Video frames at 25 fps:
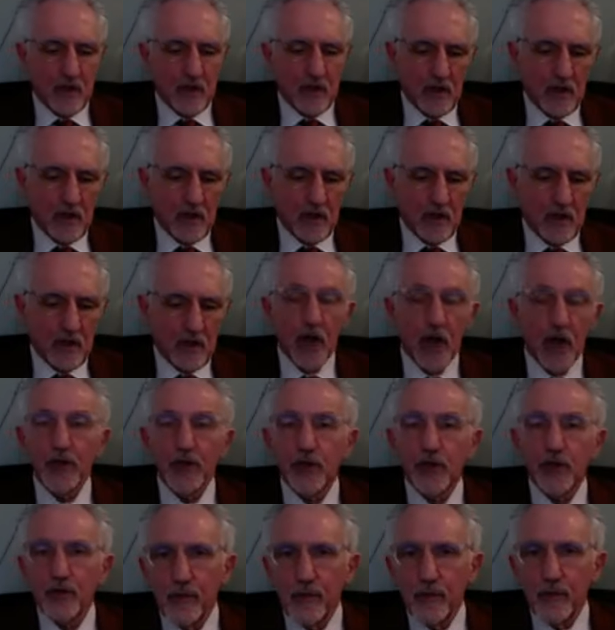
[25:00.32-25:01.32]

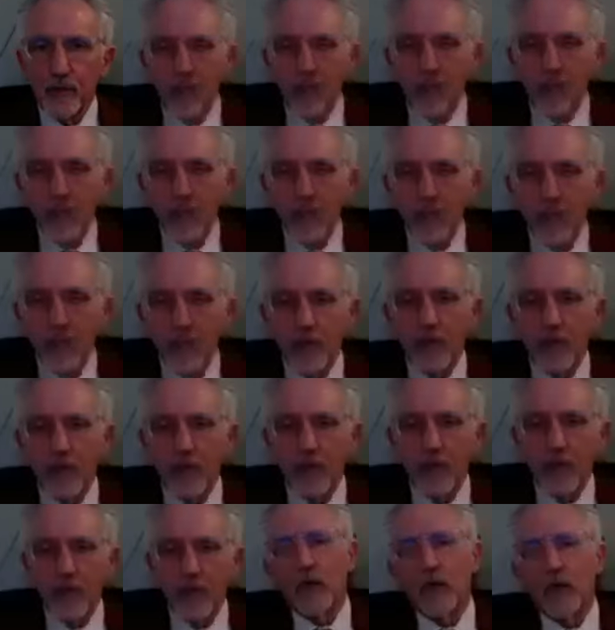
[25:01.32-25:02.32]
arguable
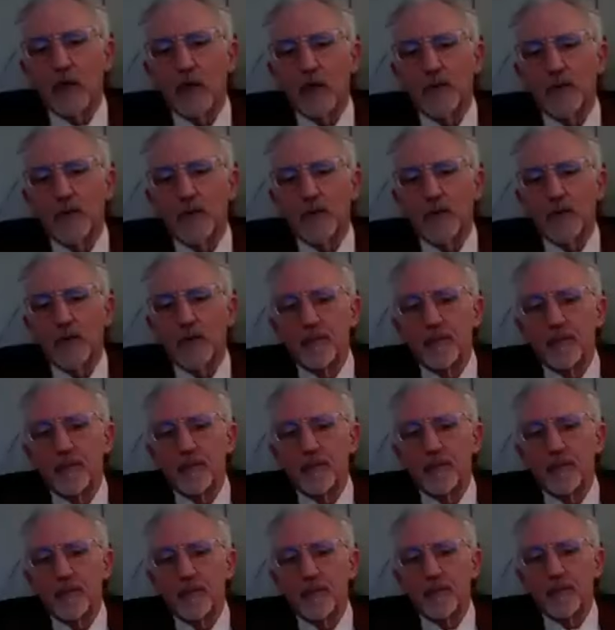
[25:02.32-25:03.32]

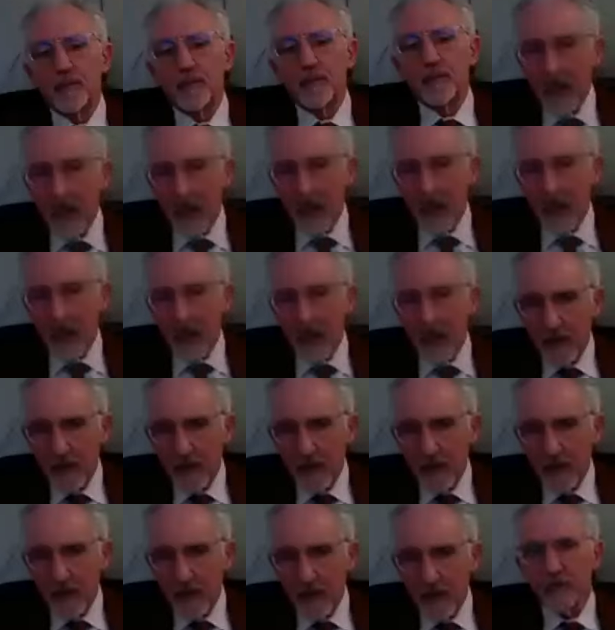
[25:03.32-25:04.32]
violations
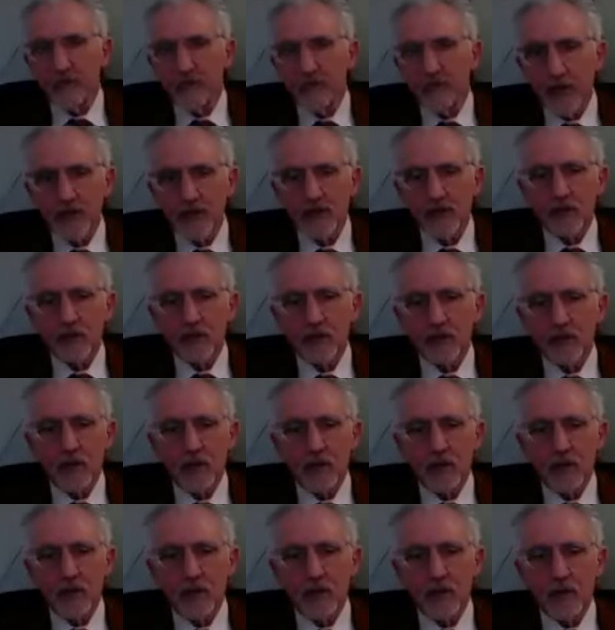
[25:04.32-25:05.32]
of international law
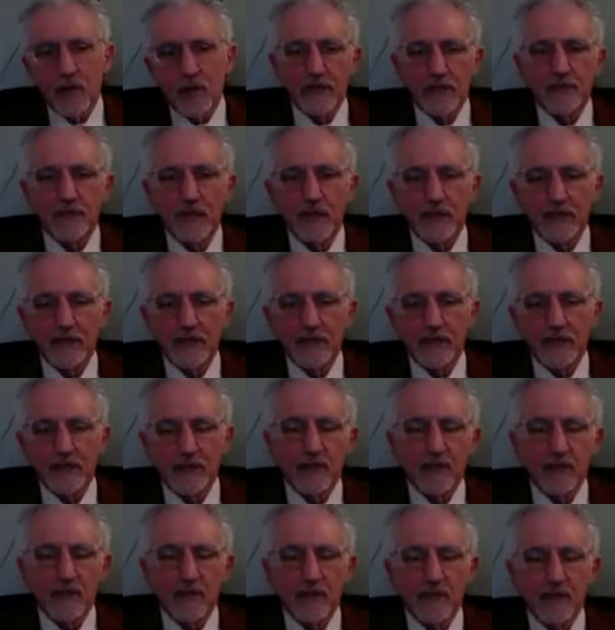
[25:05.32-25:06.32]
in regard to the
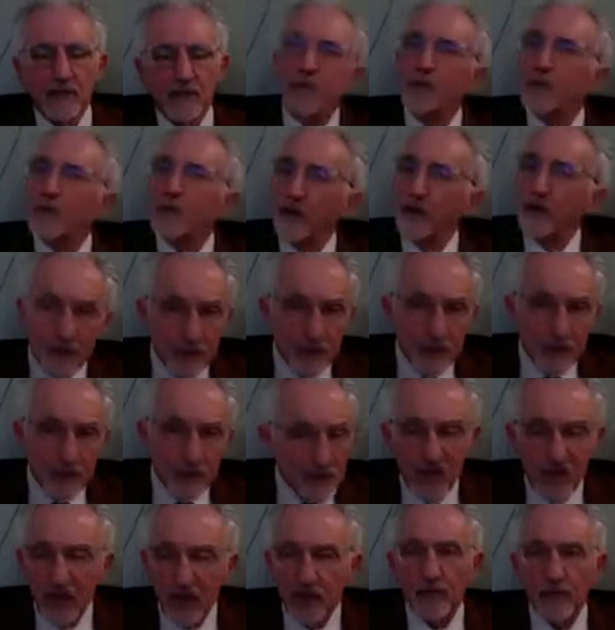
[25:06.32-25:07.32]
Palestinian people, whether it's
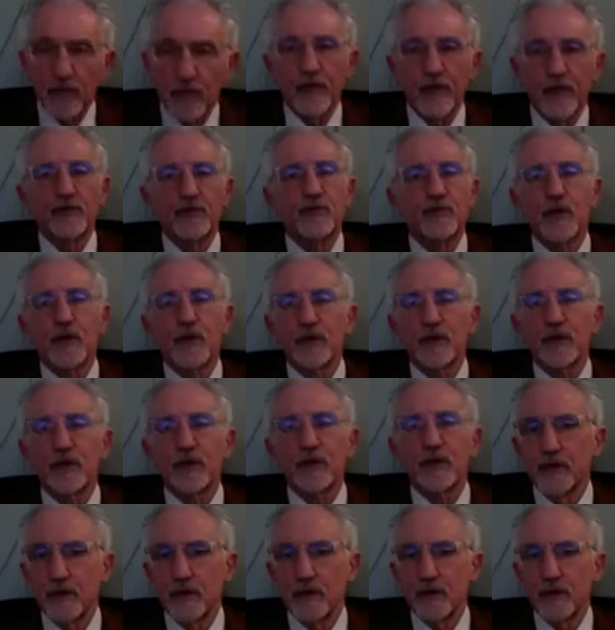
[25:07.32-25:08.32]
settlements, whether
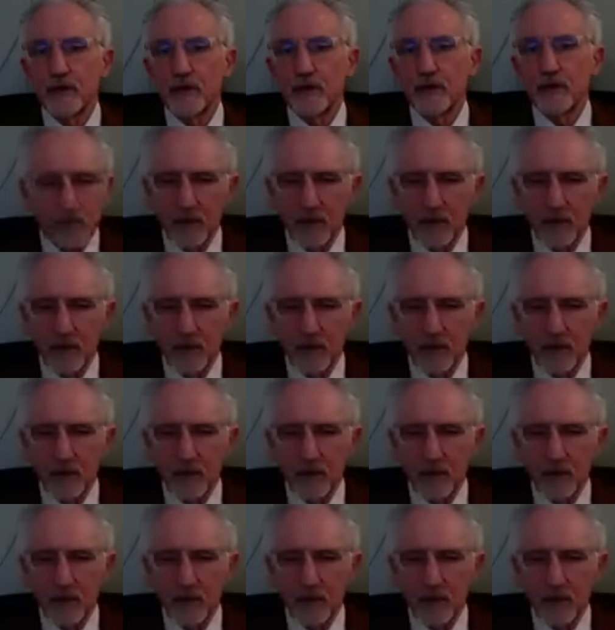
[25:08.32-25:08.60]
it's